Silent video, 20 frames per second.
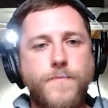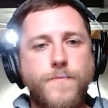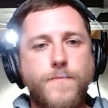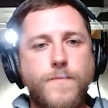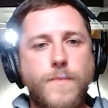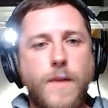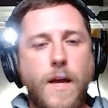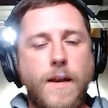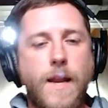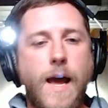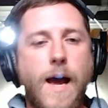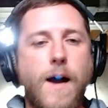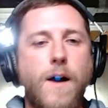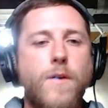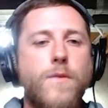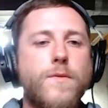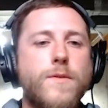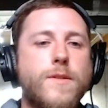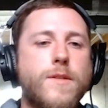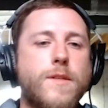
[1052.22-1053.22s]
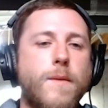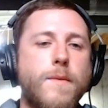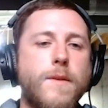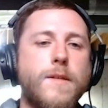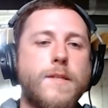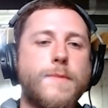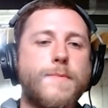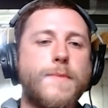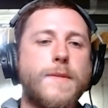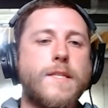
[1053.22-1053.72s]
Now, some of the
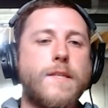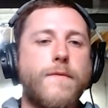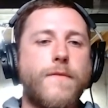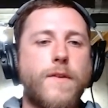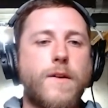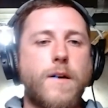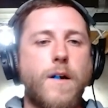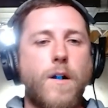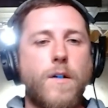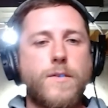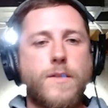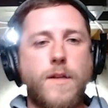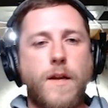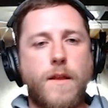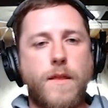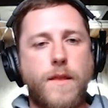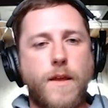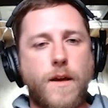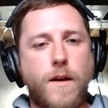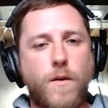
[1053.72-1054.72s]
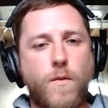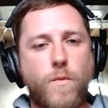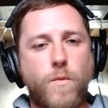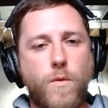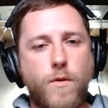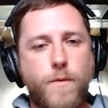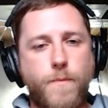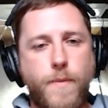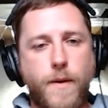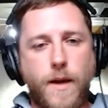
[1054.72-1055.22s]
specific cards that I think are
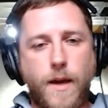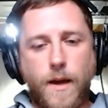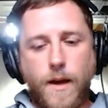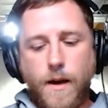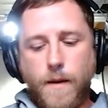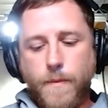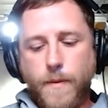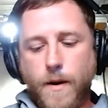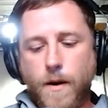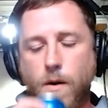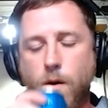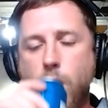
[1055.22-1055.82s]
worth picking up here.